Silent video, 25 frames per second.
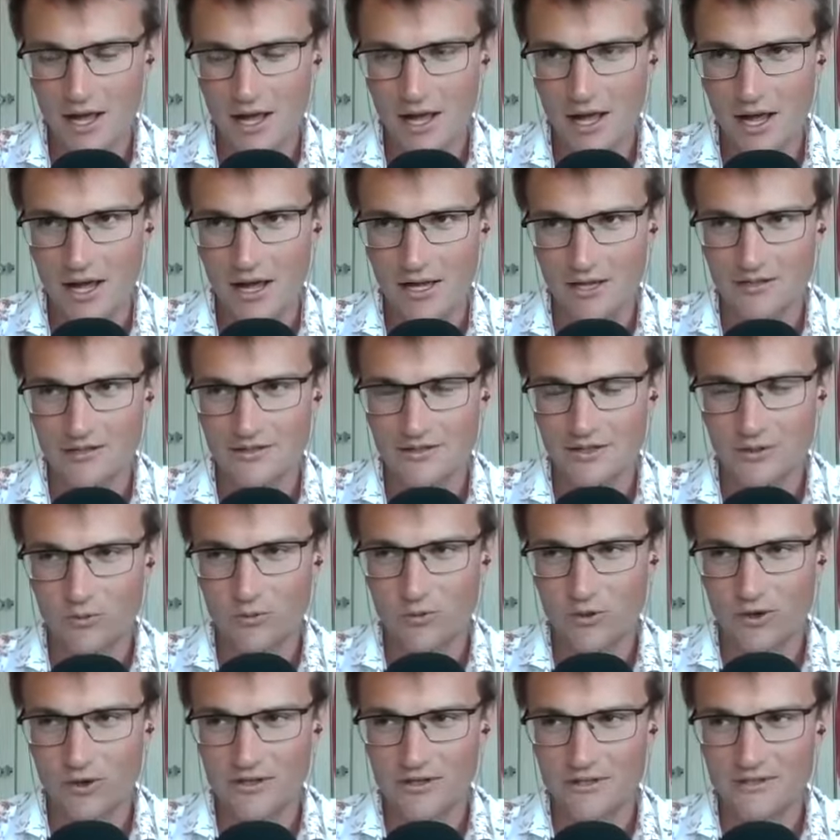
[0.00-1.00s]
uh,
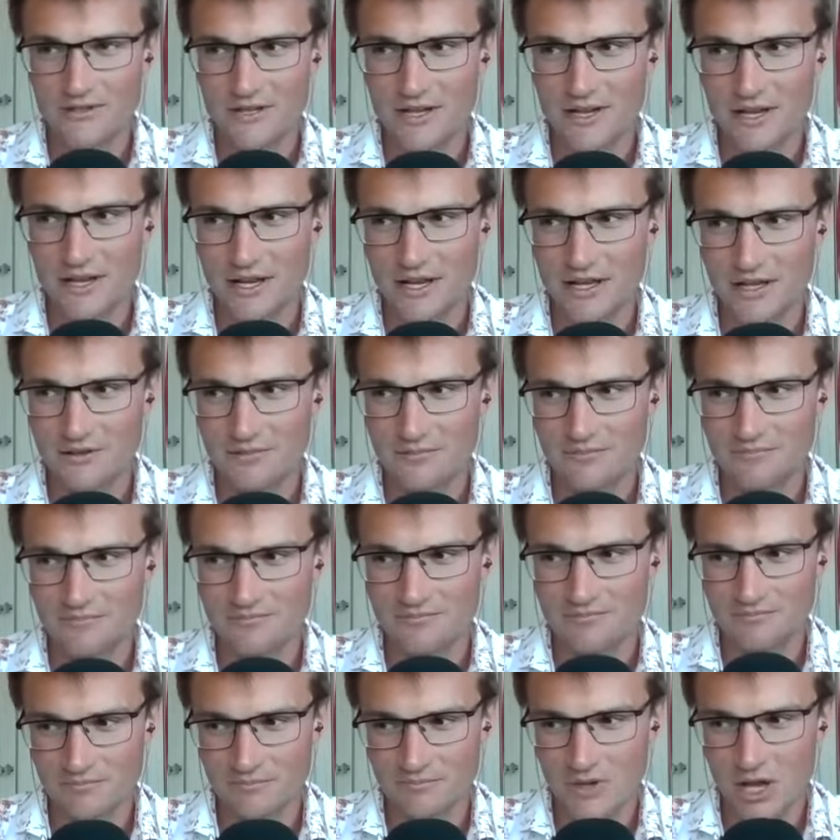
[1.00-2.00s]
difference
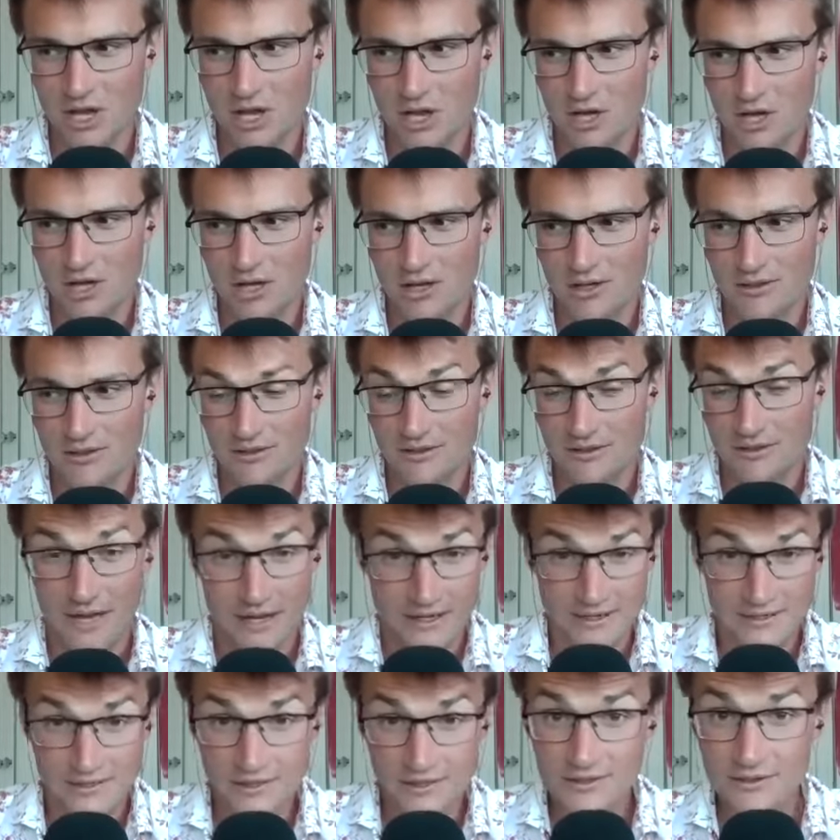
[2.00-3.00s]
in
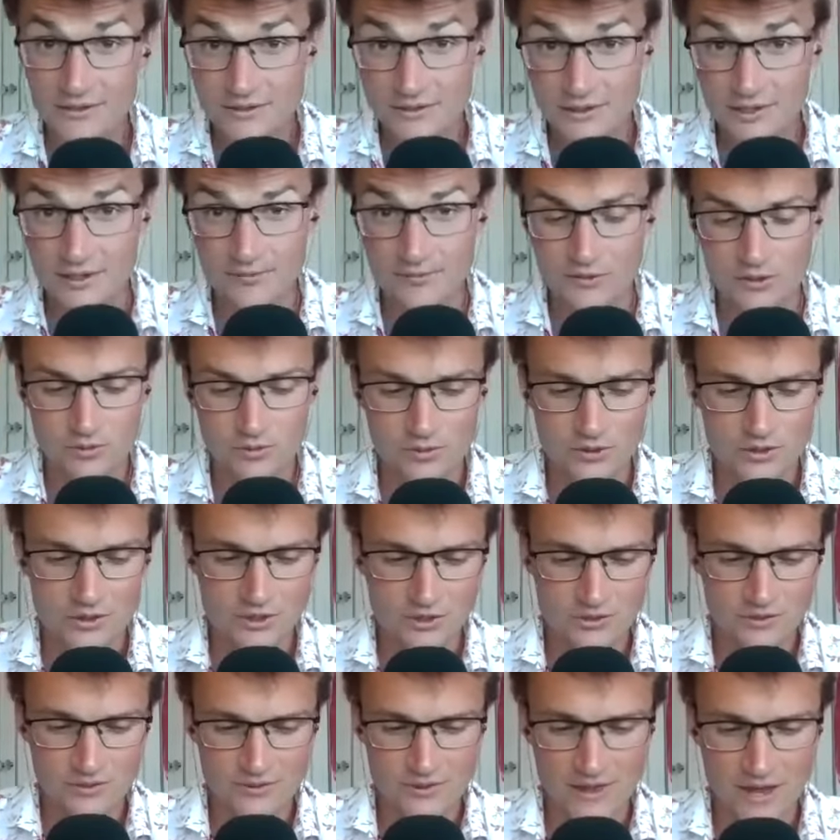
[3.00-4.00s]
status if you would
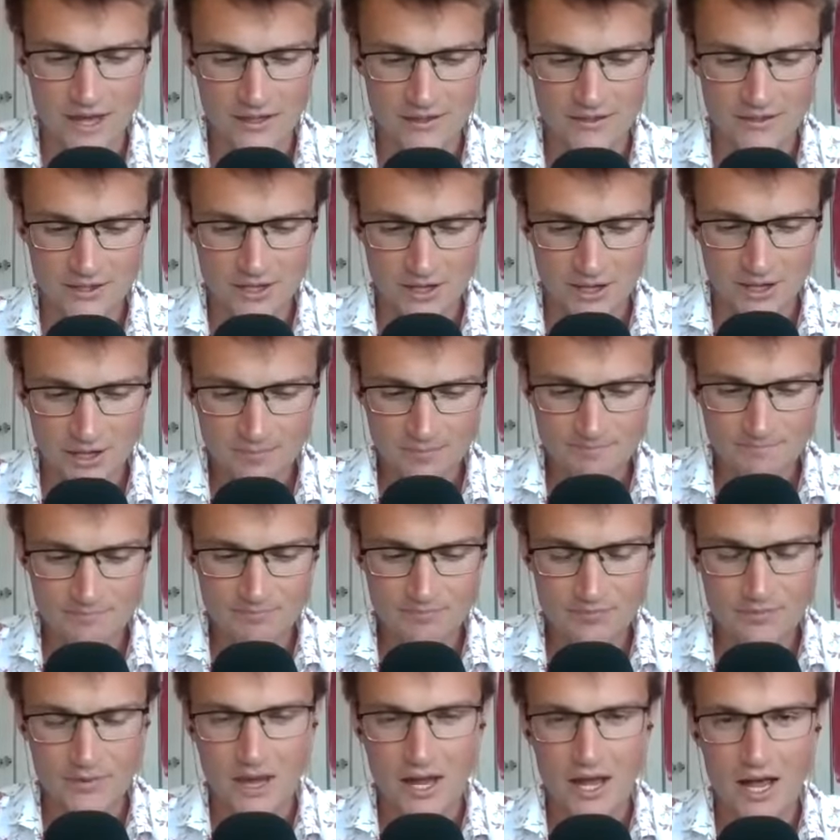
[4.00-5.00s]
use that term
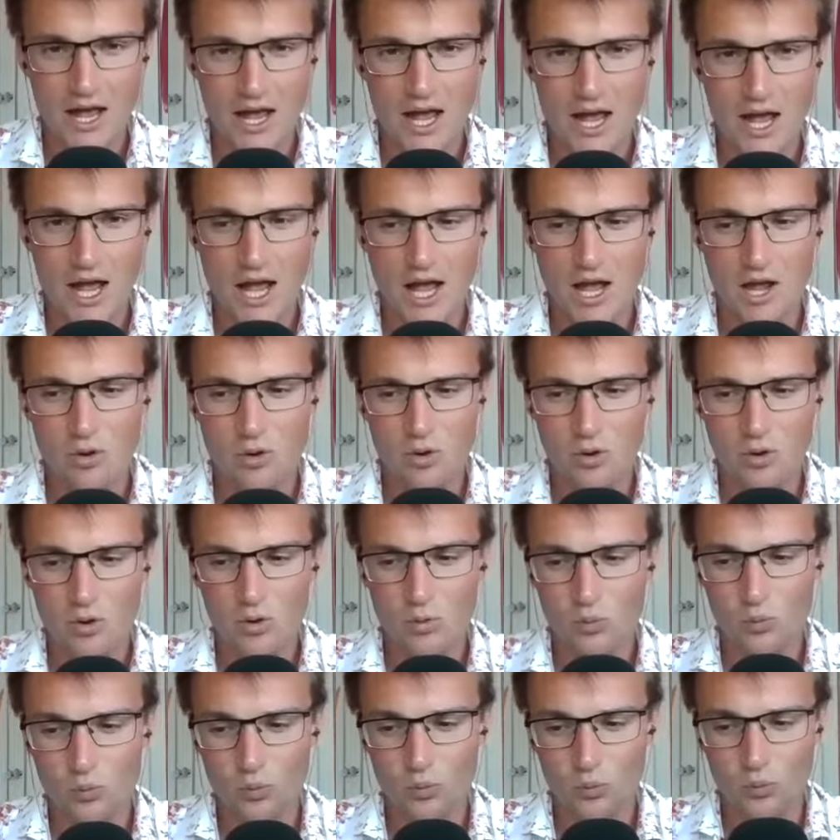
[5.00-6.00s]

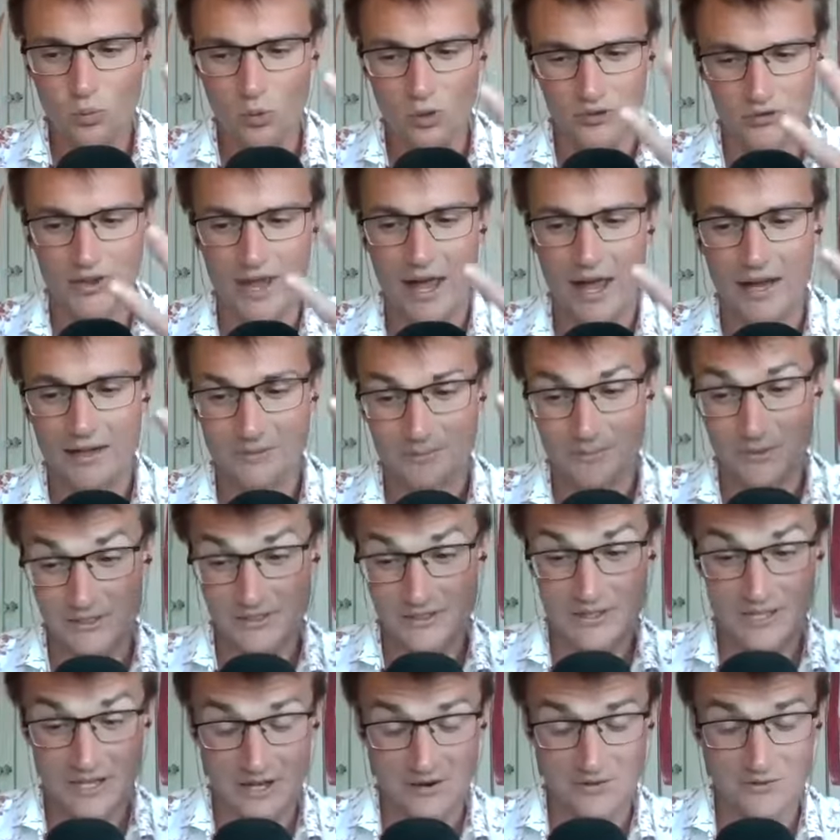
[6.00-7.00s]
was that
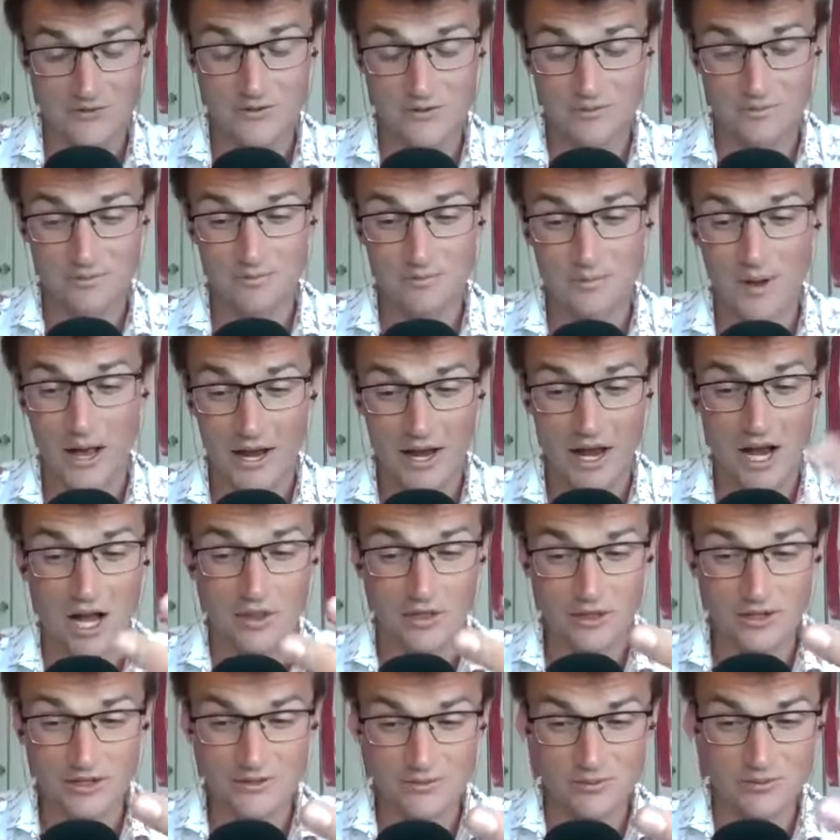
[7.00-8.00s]
perceived by
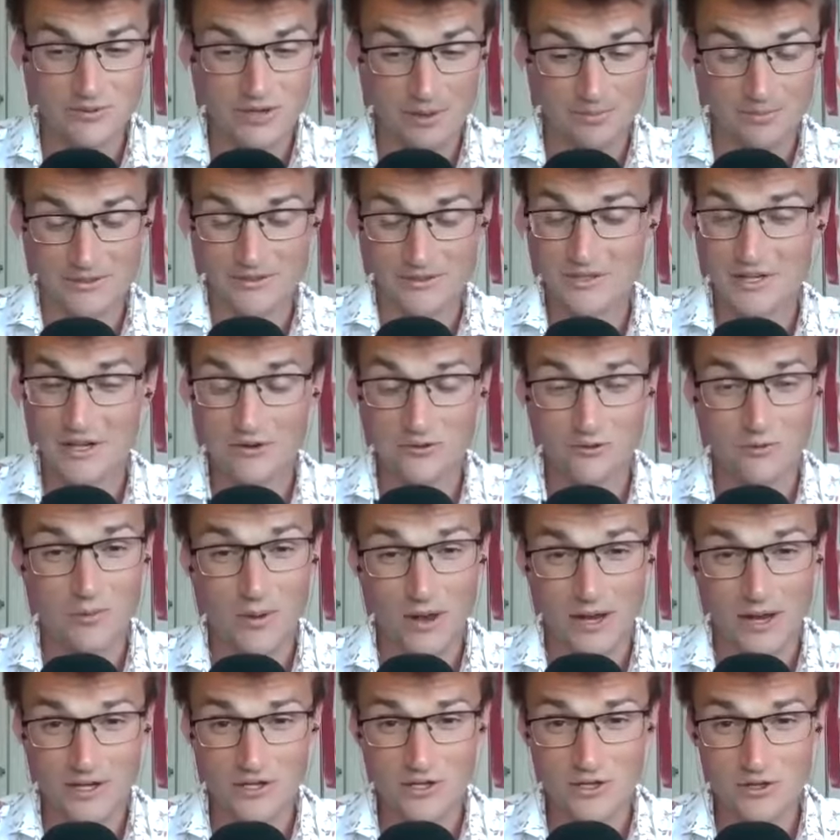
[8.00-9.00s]
others was that perceived
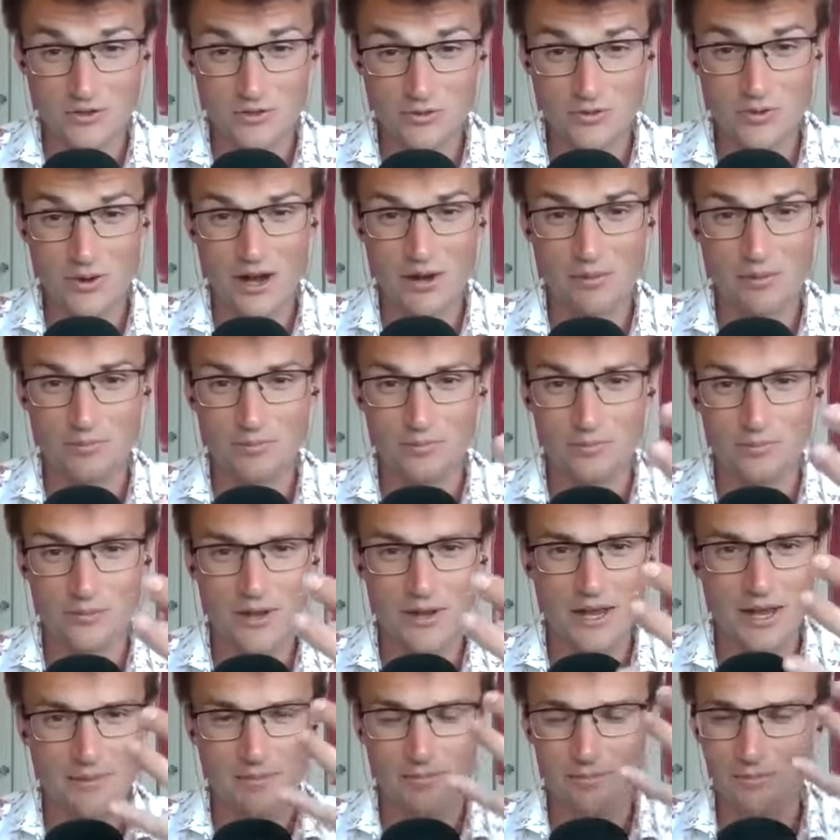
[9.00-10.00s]
by you
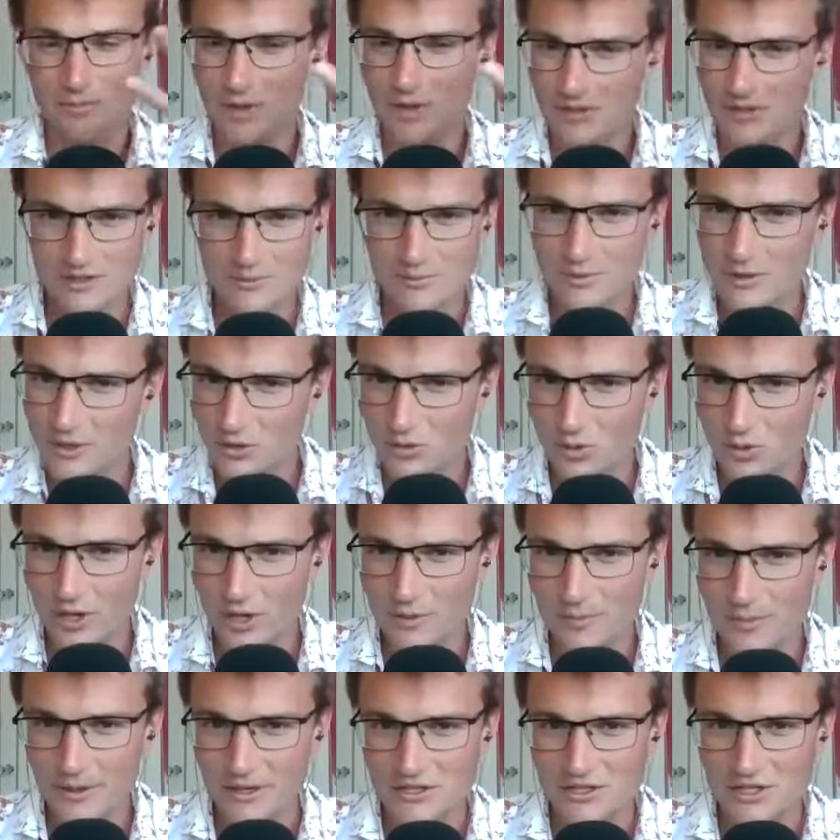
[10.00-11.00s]
it must have been
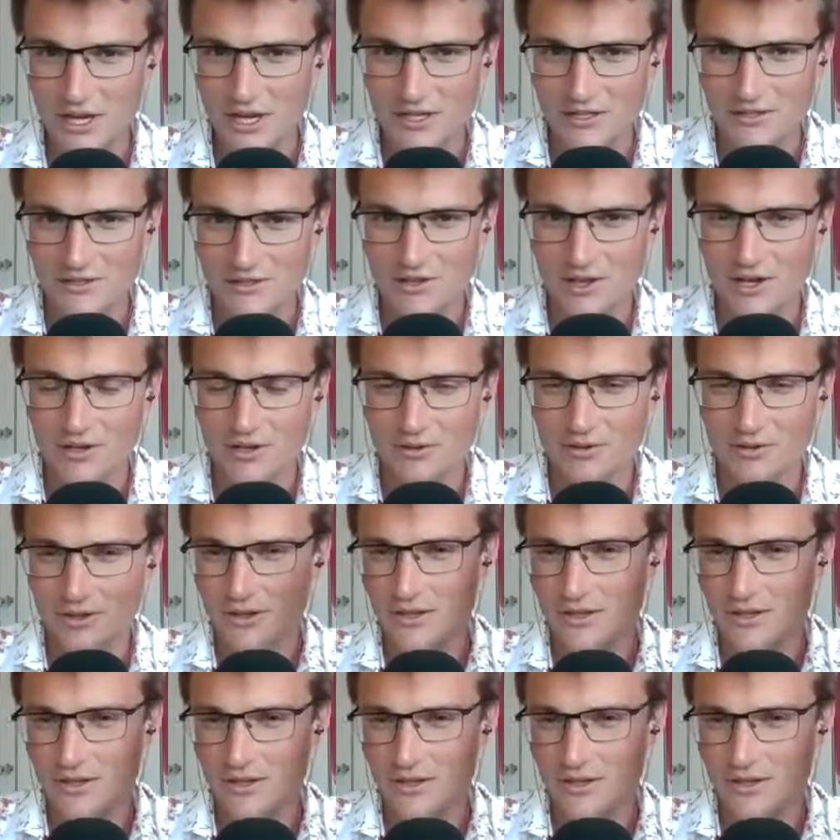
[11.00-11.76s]
quite a big change though